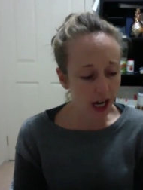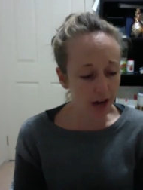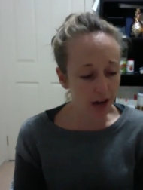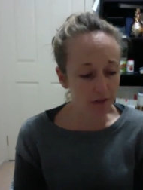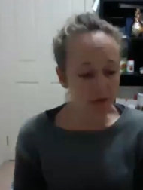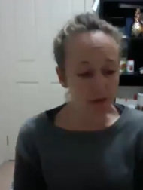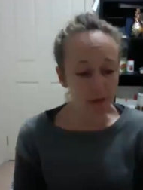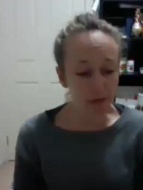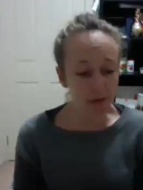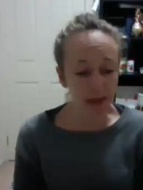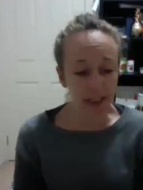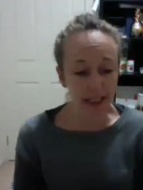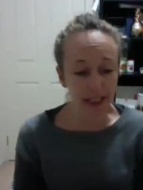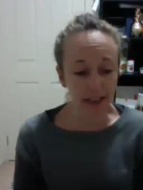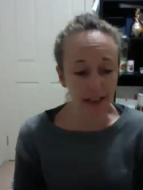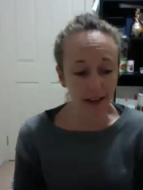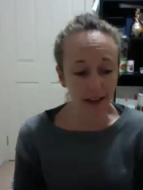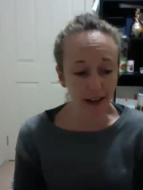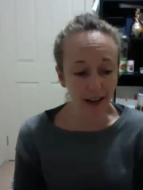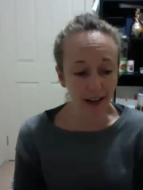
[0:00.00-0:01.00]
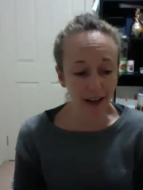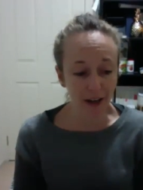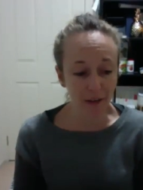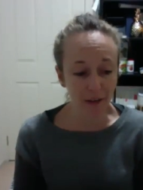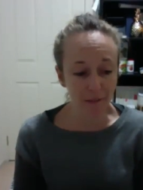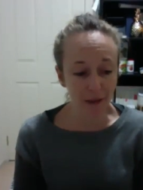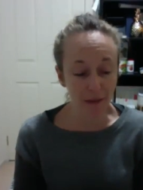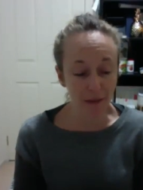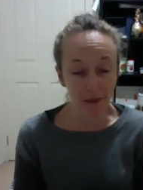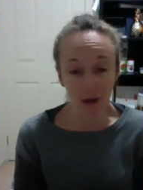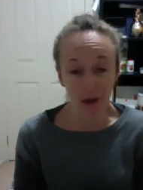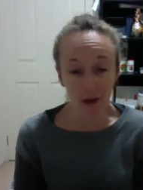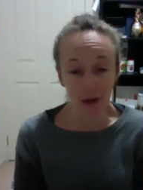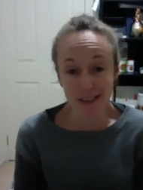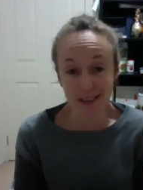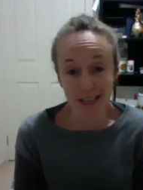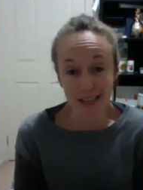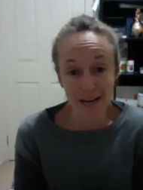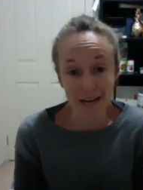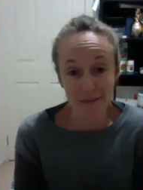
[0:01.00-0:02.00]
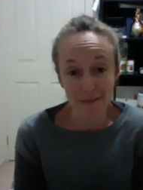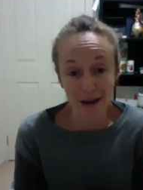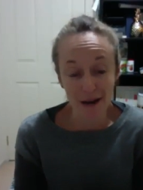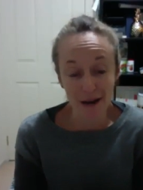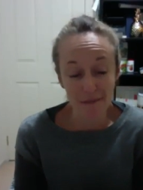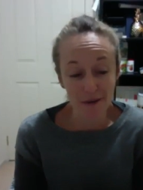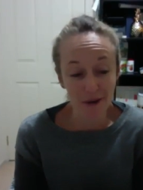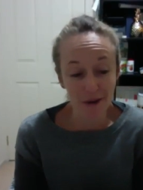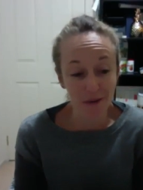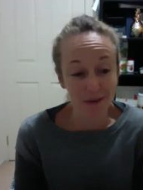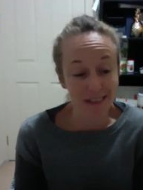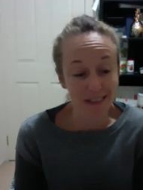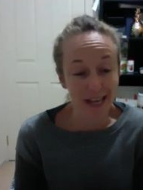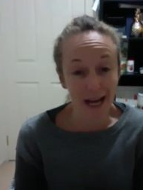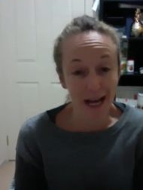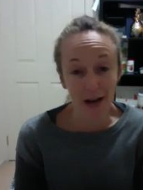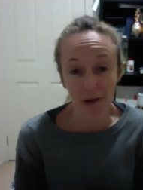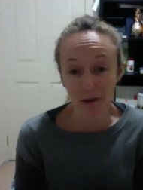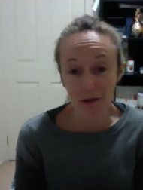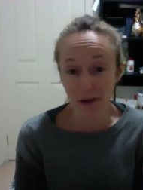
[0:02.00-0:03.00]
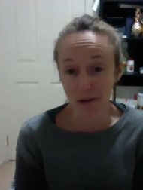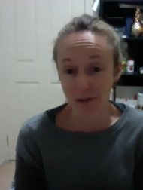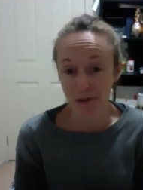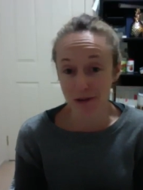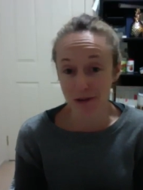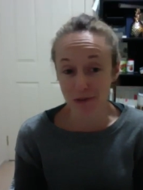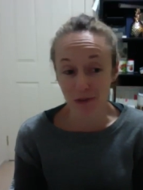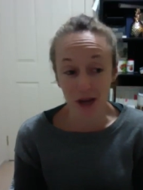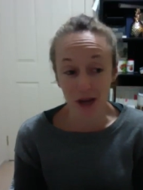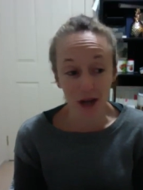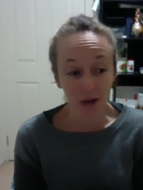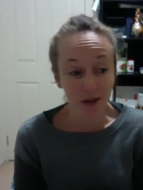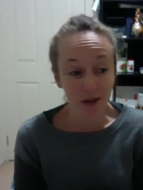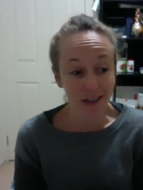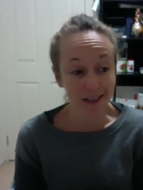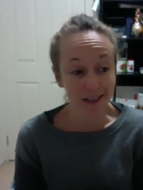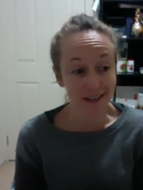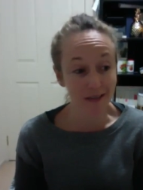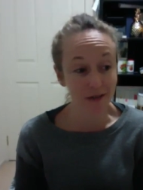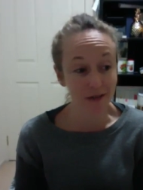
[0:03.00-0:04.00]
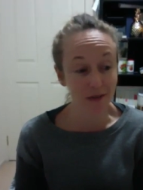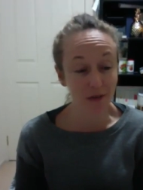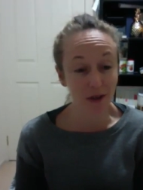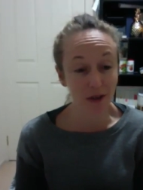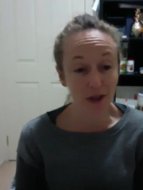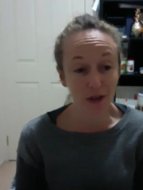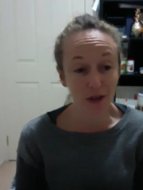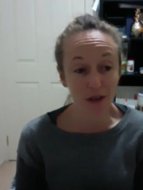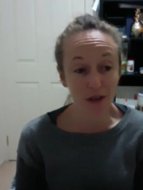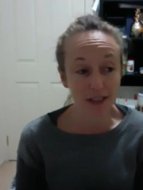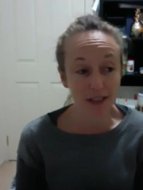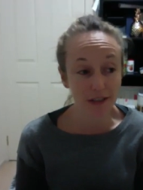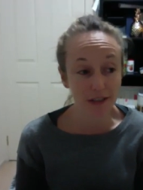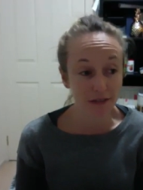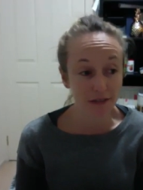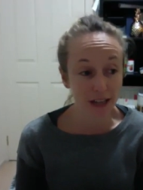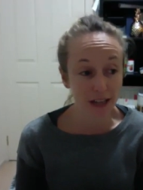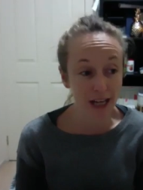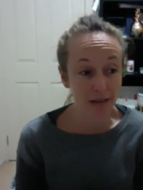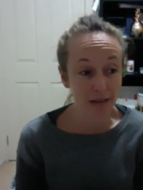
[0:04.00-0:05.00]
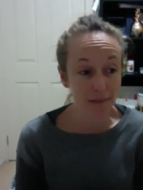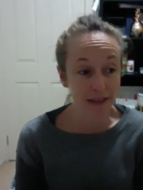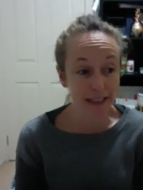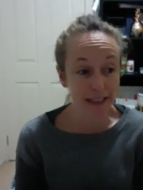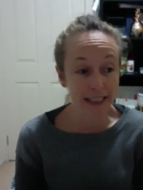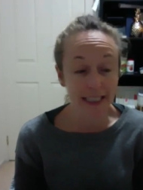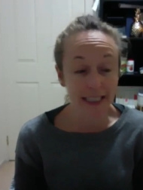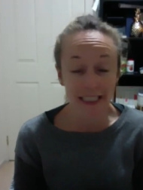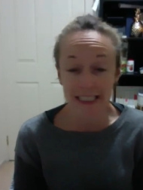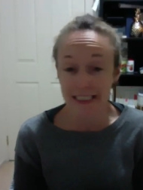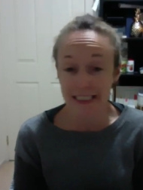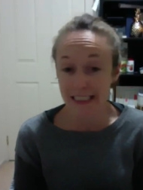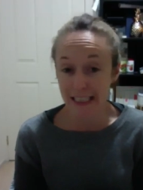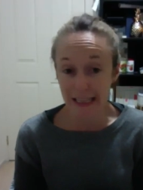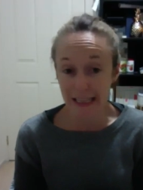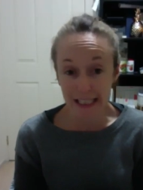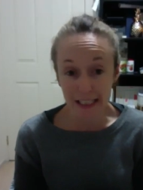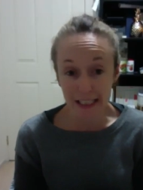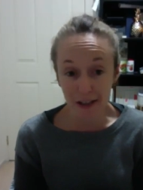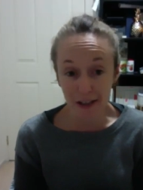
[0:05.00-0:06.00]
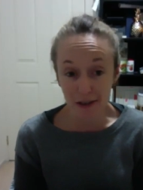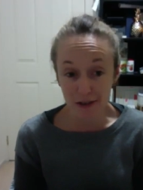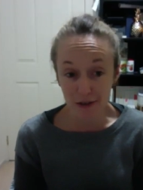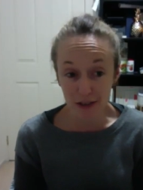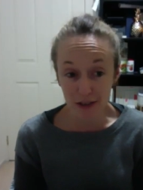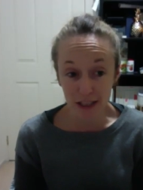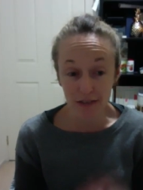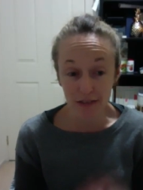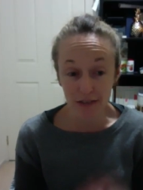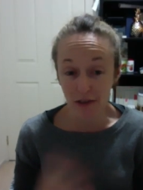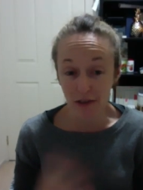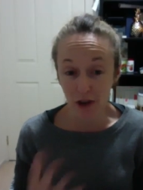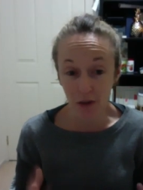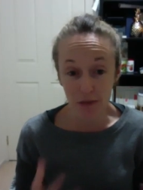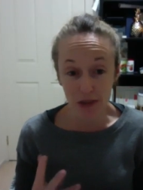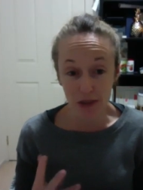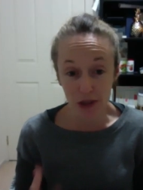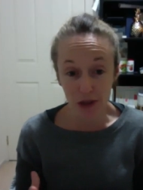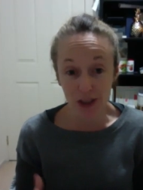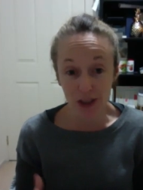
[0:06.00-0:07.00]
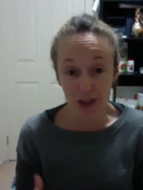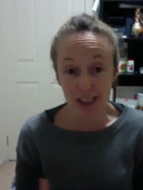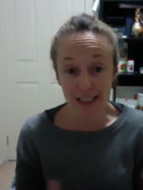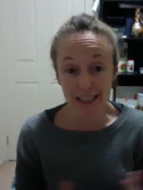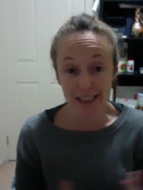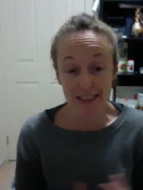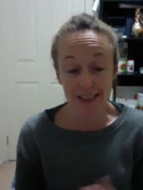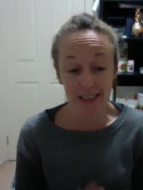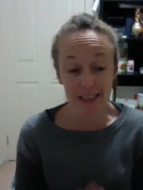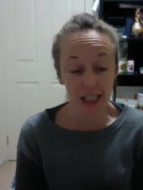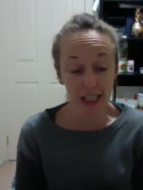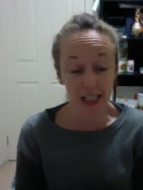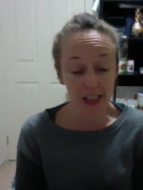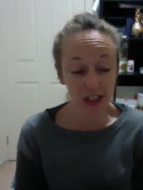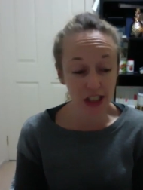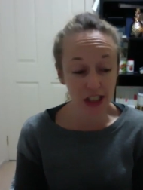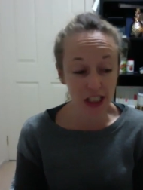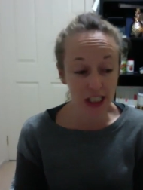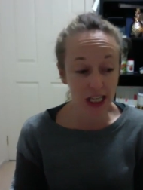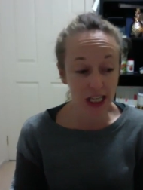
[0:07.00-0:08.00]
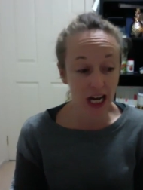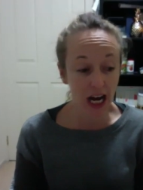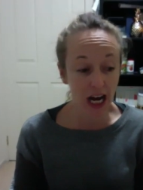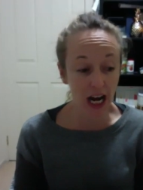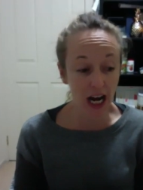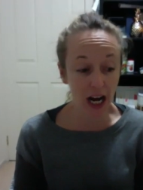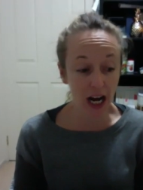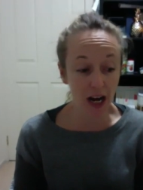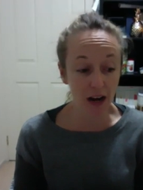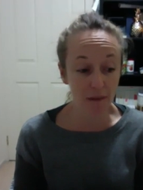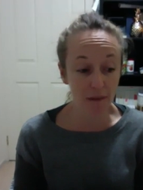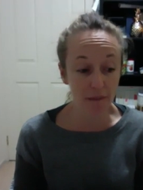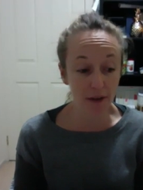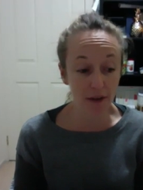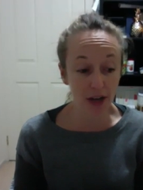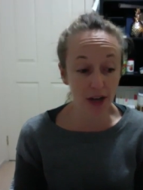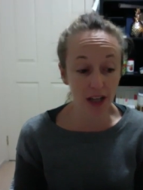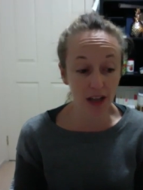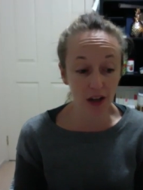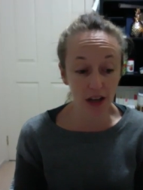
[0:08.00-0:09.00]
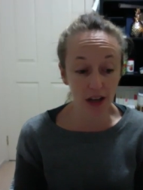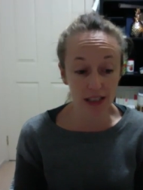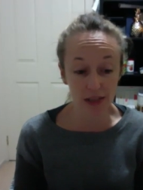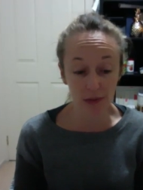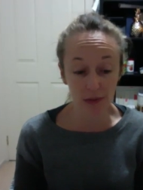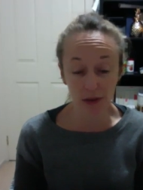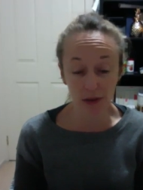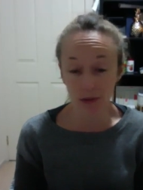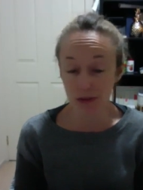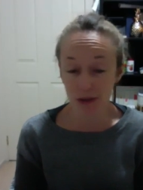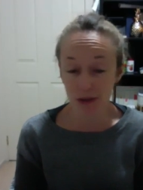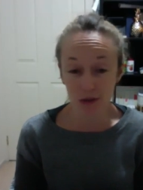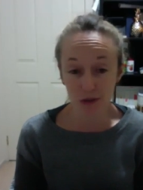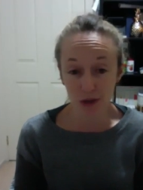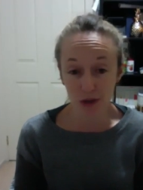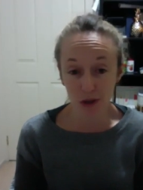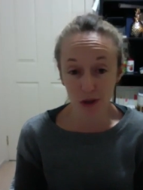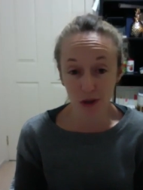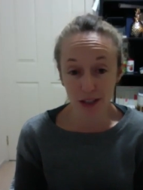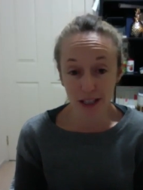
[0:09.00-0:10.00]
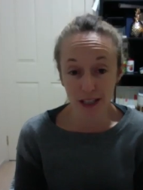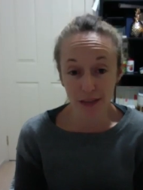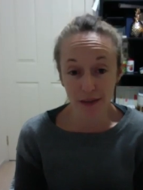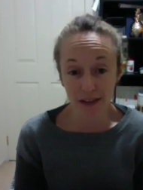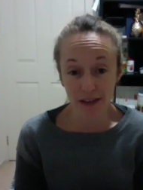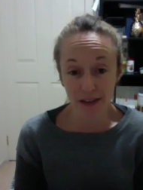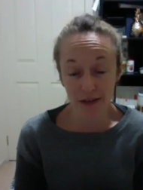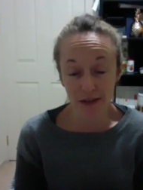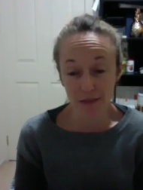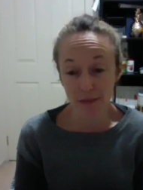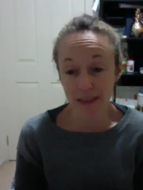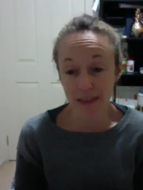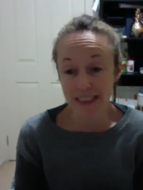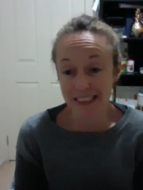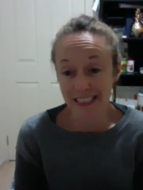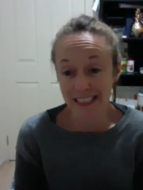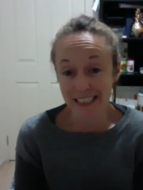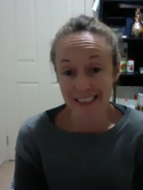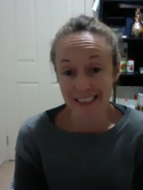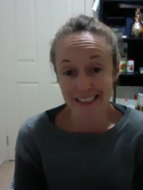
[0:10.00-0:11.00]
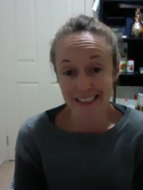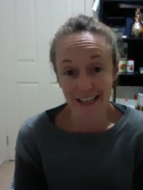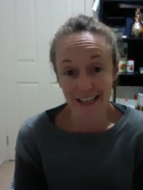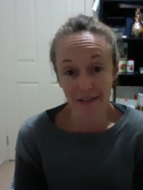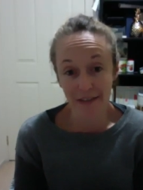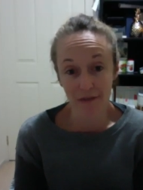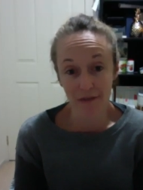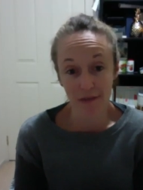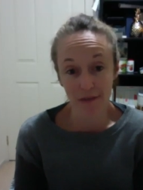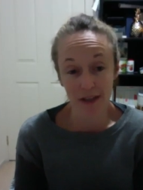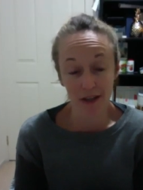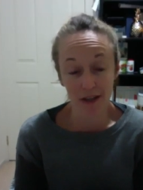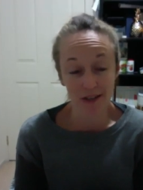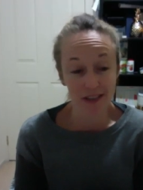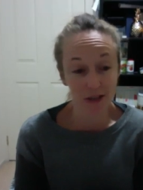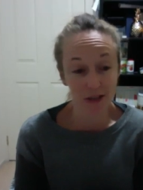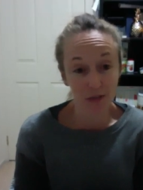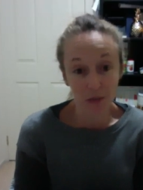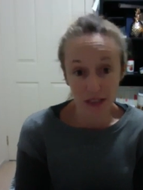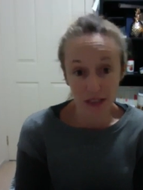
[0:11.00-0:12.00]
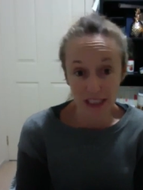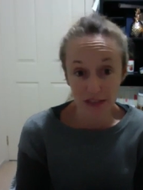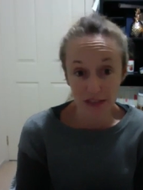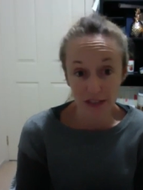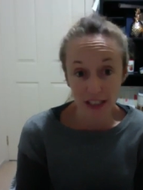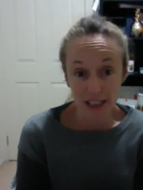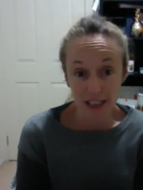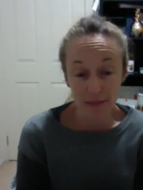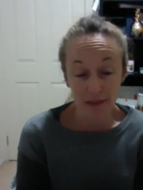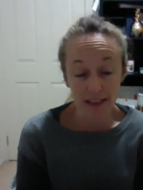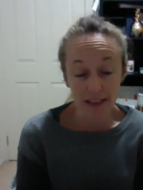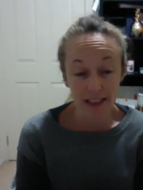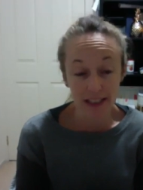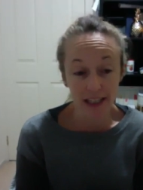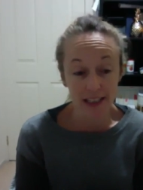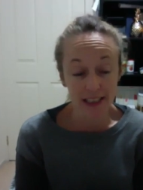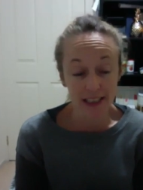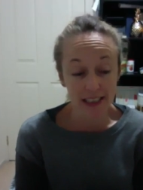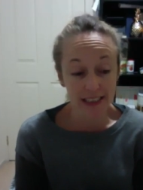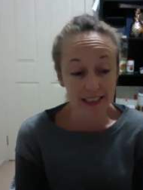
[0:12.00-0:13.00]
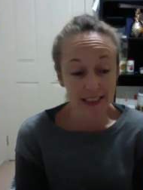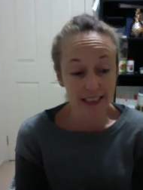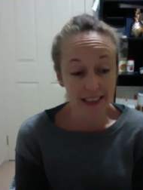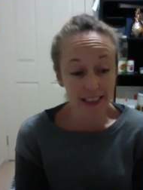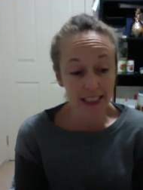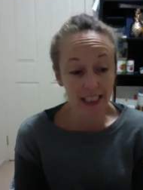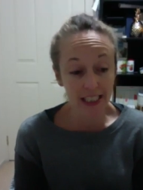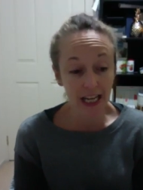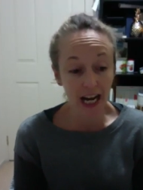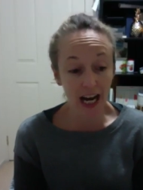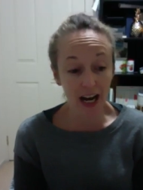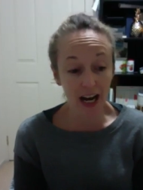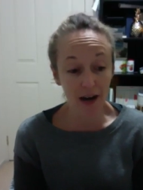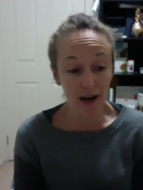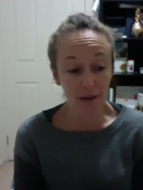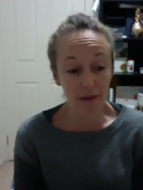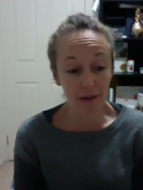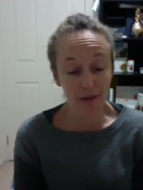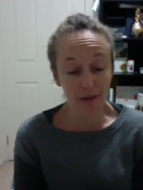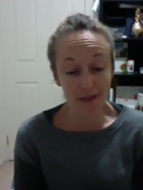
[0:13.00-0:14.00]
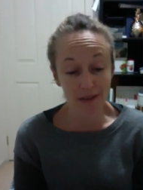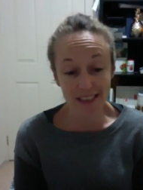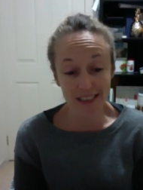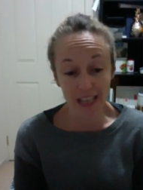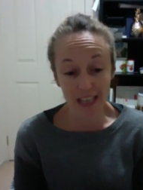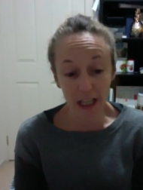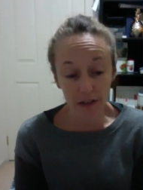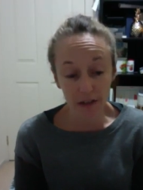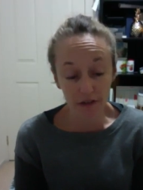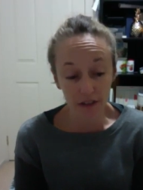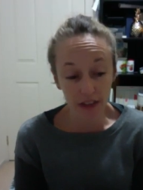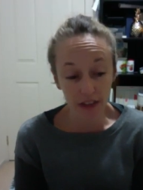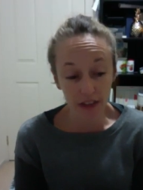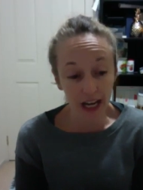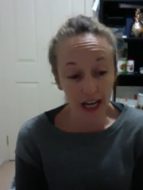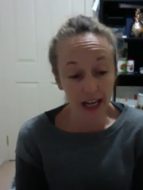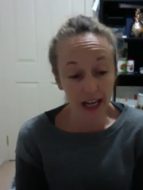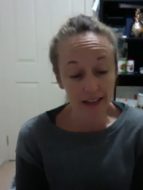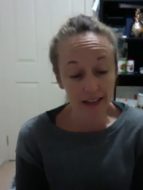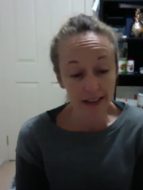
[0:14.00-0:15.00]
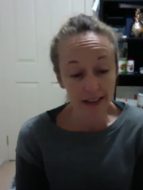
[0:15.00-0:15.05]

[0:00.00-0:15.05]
for me, a post came up, and it was health, it was wellness, it was work around your family. Didn't think I was looking for an opportunity as such, but I liked what it was all talking about. There was big ticks there for me. I was still breastfeeding my youngest, and it was safe for that.